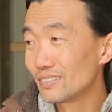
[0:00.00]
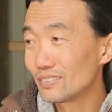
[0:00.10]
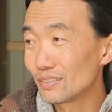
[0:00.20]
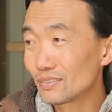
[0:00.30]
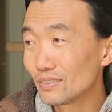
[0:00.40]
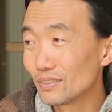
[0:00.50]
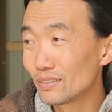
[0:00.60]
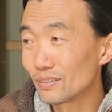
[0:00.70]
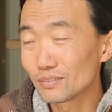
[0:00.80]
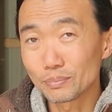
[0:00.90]
just to
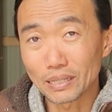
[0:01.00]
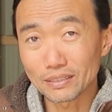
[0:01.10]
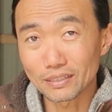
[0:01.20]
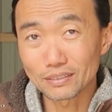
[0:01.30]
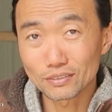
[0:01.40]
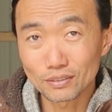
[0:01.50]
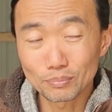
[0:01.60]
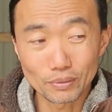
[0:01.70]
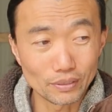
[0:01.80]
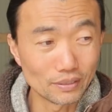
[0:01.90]
to make things
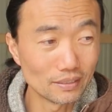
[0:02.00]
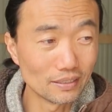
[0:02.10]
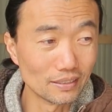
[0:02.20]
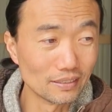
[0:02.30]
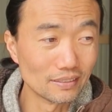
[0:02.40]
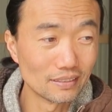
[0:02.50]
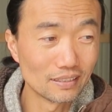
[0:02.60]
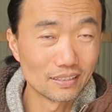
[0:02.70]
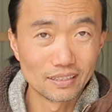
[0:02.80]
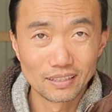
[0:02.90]
simpler, and
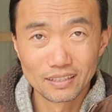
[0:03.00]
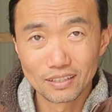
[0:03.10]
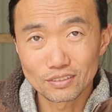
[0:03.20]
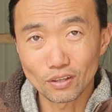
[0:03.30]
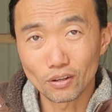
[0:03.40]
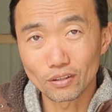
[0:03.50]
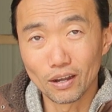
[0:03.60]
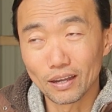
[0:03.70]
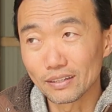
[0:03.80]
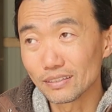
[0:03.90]
it's all
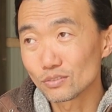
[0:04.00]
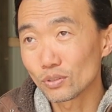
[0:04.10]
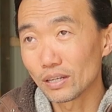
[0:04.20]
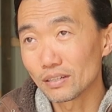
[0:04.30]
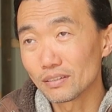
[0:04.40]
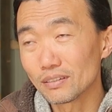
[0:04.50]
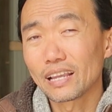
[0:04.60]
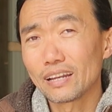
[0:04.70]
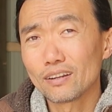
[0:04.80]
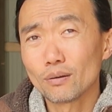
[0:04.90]
gone. And trying to
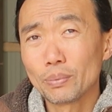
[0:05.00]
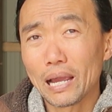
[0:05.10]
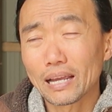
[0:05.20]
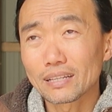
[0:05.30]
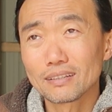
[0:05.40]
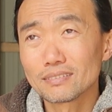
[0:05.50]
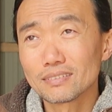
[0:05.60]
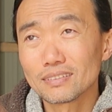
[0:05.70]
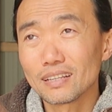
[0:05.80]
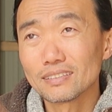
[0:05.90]
get it all back
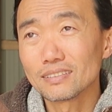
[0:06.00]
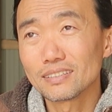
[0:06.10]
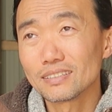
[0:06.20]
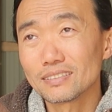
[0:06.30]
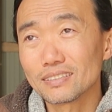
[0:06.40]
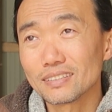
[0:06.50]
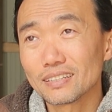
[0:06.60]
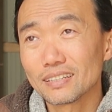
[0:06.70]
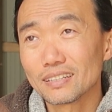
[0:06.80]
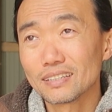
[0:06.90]
isn't easy,
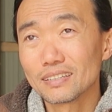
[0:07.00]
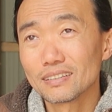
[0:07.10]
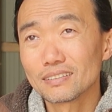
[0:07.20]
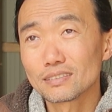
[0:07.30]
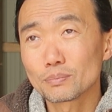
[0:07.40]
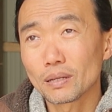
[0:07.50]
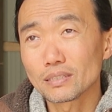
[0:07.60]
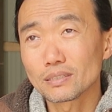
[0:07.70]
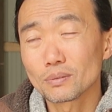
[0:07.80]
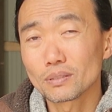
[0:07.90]

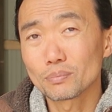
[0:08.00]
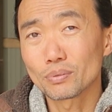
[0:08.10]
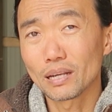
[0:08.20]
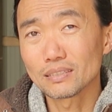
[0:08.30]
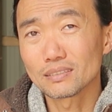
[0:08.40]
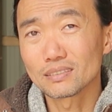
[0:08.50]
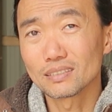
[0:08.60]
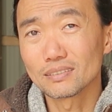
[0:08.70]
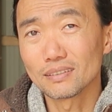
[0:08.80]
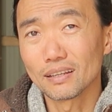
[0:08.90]
especially with the prices
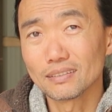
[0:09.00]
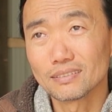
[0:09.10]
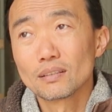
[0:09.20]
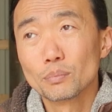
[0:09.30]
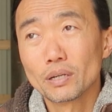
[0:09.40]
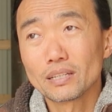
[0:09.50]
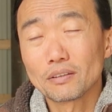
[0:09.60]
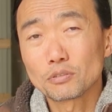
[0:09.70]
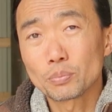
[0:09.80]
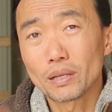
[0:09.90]
these days. The money
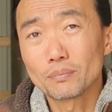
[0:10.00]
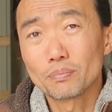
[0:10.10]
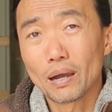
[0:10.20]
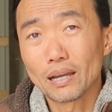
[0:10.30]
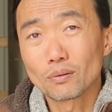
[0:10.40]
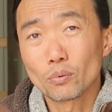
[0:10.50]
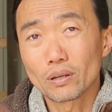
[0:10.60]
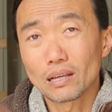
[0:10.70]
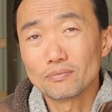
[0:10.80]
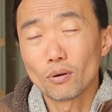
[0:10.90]
I've spent buying what
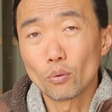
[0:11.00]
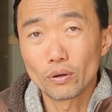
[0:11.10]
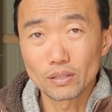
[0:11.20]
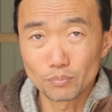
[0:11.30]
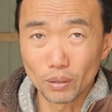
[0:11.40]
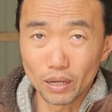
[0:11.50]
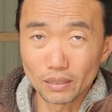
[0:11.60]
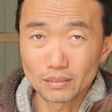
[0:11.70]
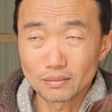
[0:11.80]
I've already bought,